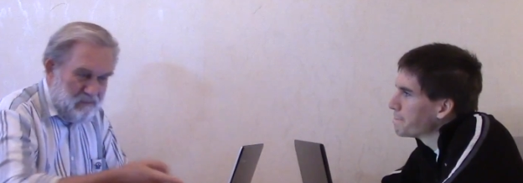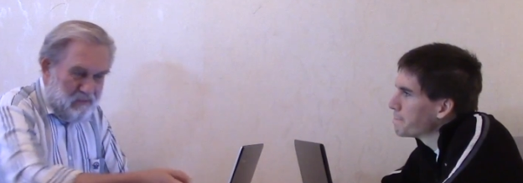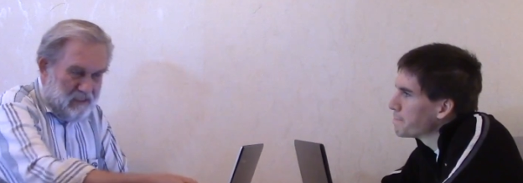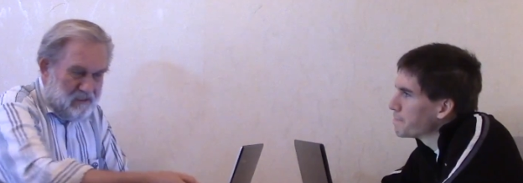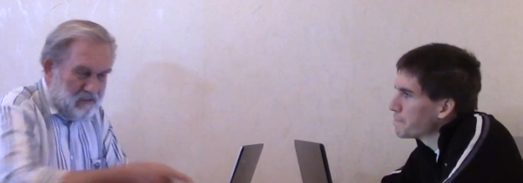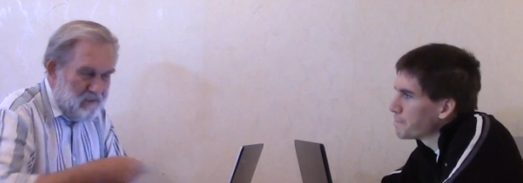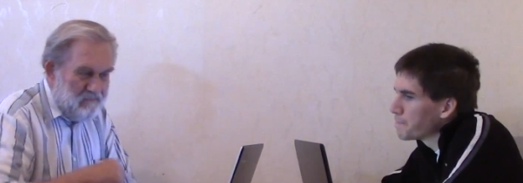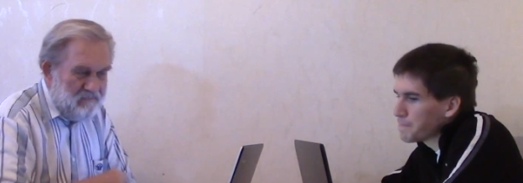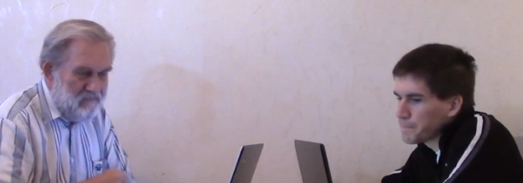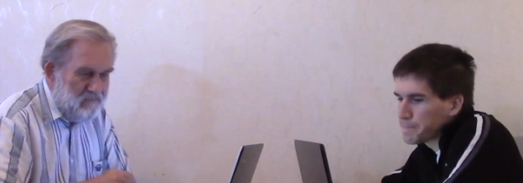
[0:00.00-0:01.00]
Speaker 1: at this picture
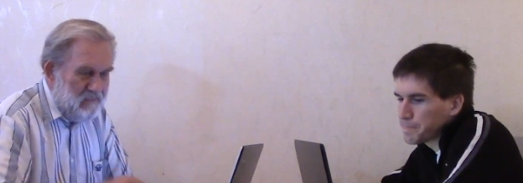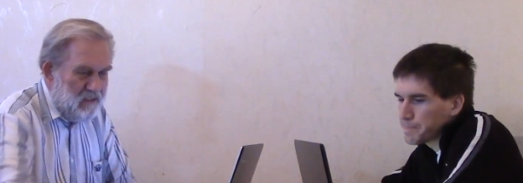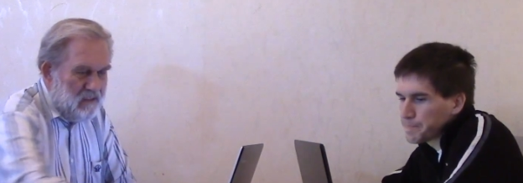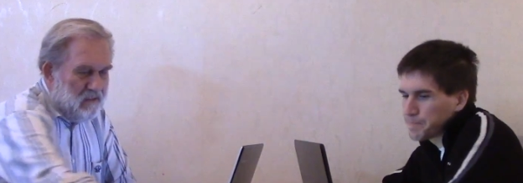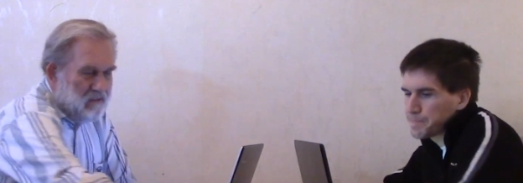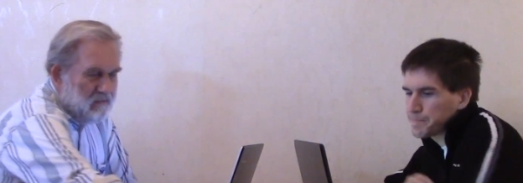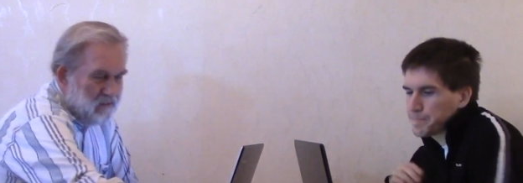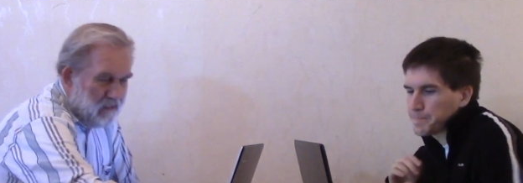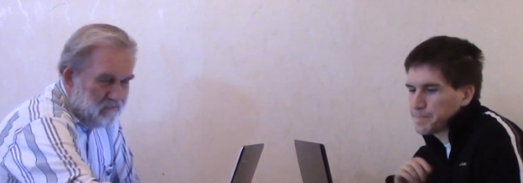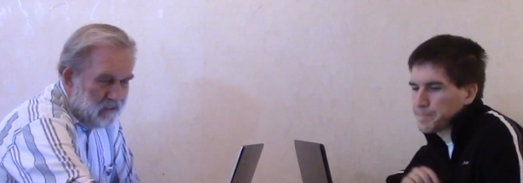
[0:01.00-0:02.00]

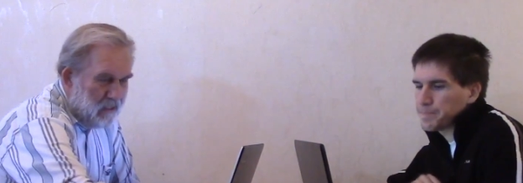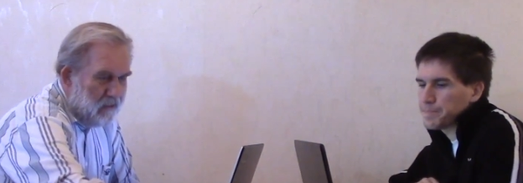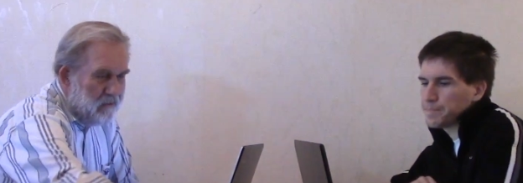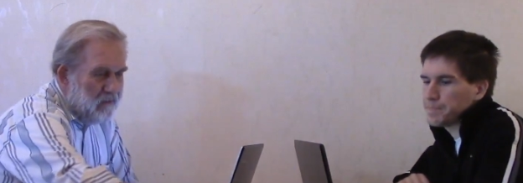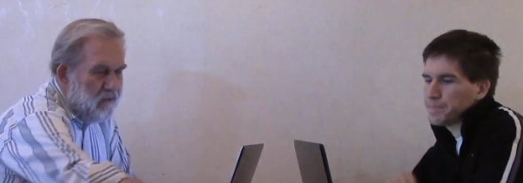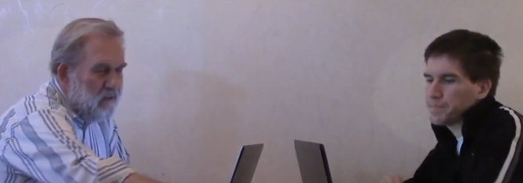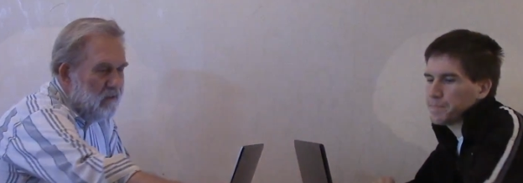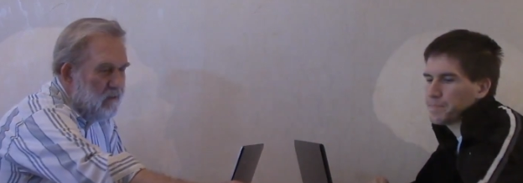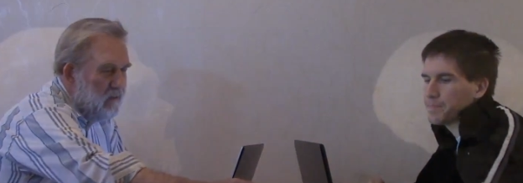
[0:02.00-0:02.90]
I've got here,